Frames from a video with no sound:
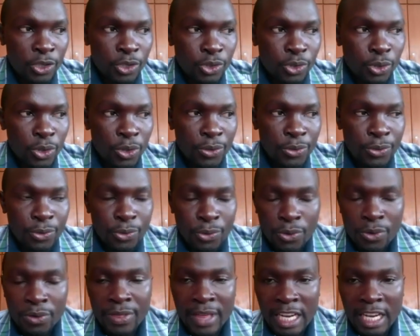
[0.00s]
So
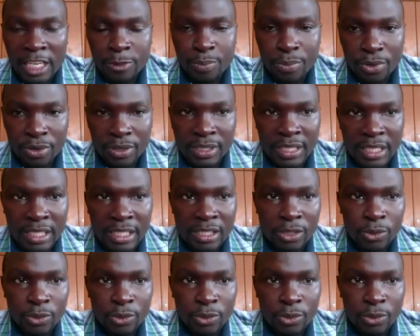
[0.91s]
through that
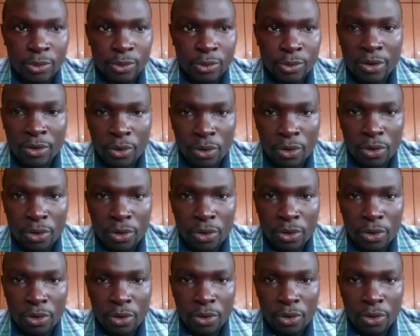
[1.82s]
process, we have been
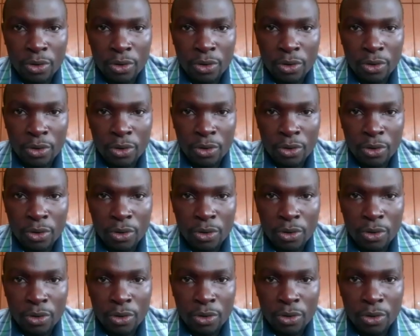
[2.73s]
also
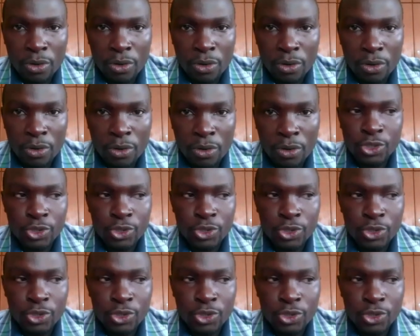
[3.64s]
pursuing
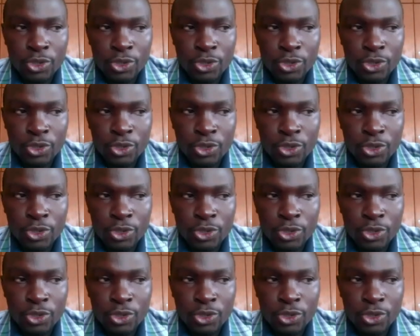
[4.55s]
registration